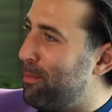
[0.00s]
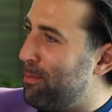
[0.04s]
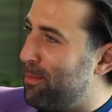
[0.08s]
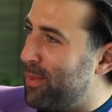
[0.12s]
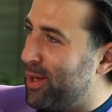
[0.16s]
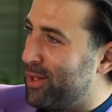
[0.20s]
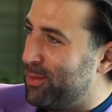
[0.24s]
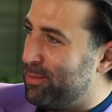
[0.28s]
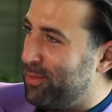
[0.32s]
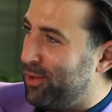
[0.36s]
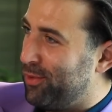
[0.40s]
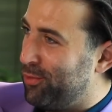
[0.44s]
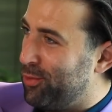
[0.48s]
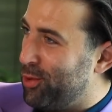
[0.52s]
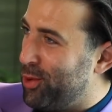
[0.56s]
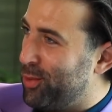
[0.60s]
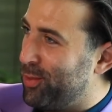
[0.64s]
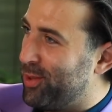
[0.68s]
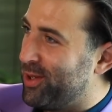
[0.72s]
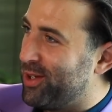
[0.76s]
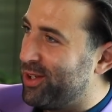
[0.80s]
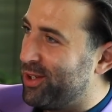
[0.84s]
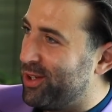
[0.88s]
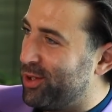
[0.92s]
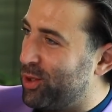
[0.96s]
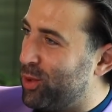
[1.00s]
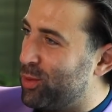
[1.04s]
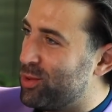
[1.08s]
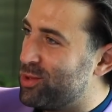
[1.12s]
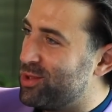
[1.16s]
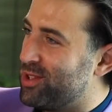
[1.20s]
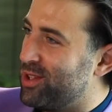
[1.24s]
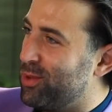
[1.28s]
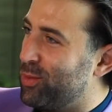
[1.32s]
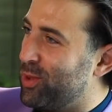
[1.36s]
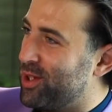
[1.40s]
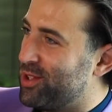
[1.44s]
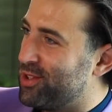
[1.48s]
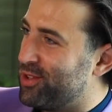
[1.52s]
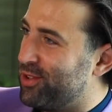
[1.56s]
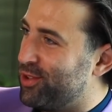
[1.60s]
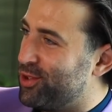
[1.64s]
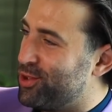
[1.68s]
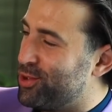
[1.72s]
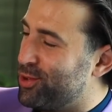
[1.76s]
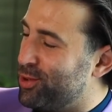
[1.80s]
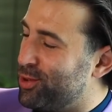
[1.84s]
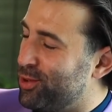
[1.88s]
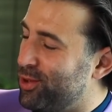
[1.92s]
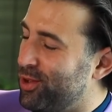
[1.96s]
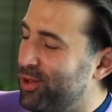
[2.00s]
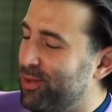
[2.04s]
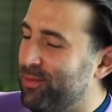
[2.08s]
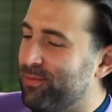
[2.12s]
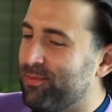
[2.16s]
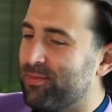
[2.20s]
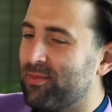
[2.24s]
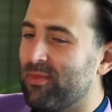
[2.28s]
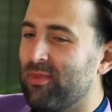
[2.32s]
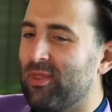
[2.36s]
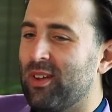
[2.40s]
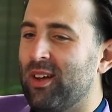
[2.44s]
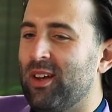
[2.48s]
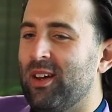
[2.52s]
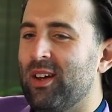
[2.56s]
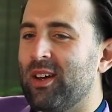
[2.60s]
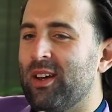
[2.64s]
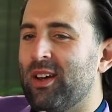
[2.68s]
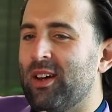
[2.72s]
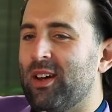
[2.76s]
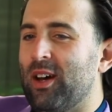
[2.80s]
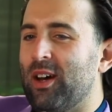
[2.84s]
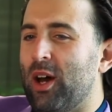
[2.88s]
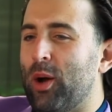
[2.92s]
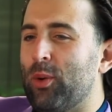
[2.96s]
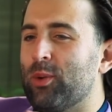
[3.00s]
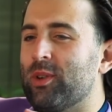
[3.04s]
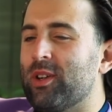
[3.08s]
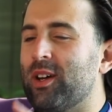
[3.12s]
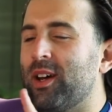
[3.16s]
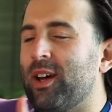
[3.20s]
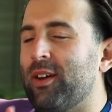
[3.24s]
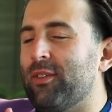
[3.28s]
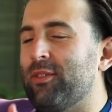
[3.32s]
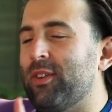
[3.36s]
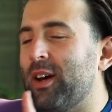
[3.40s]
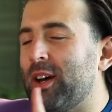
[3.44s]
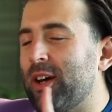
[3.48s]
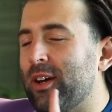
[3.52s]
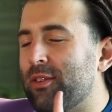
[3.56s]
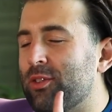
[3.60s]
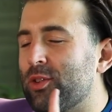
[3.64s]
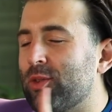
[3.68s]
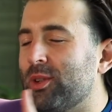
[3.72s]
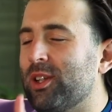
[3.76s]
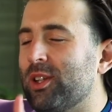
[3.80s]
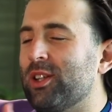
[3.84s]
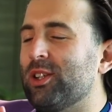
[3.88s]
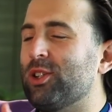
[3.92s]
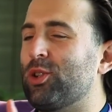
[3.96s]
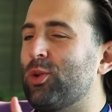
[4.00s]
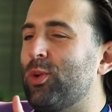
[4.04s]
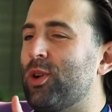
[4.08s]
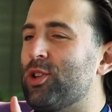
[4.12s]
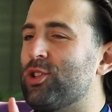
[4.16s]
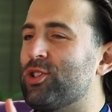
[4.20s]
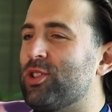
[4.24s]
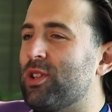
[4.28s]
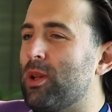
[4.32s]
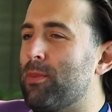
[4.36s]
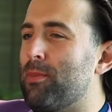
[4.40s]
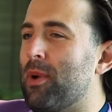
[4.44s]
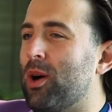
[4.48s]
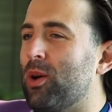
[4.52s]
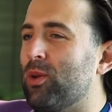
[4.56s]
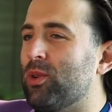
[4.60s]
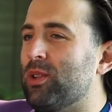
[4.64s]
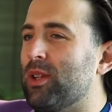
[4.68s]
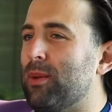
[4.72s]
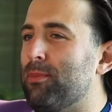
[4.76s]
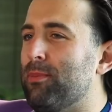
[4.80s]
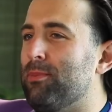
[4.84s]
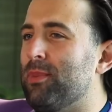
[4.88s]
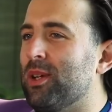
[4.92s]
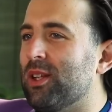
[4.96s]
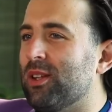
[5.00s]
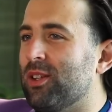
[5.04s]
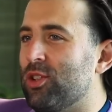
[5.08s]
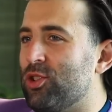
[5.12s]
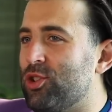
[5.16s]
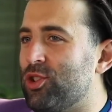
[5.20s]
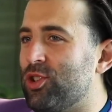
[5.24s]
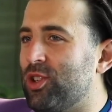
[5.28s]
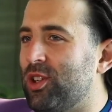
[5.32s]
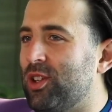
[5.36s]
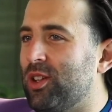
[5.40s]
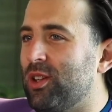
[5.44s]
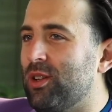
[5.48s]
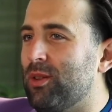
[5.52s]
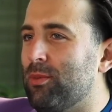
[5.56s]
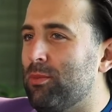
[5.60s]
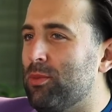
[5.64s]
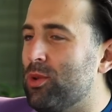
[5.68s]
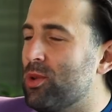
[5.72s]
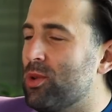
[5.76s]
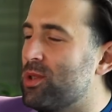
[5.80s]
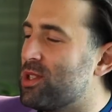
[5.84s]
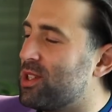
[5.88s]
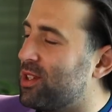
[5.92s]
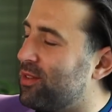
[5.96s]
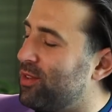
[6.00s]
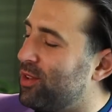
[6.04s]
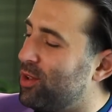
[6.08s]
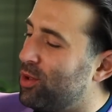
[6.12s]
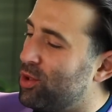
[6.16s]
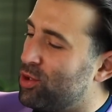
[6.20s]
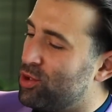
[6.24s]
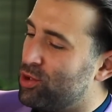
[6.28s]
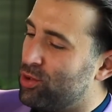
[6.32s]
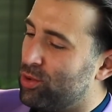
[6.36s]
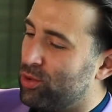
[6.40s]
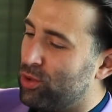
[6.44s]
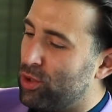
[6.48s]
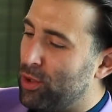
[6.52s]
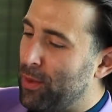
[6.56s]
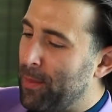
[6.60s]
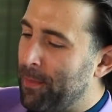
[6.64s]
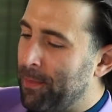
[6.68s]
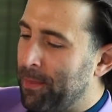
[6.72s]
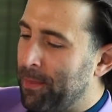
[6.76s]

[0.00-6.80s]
But before we're going to go to the victory tour, I want to have I have a little question about the Billie Jean music video shoot.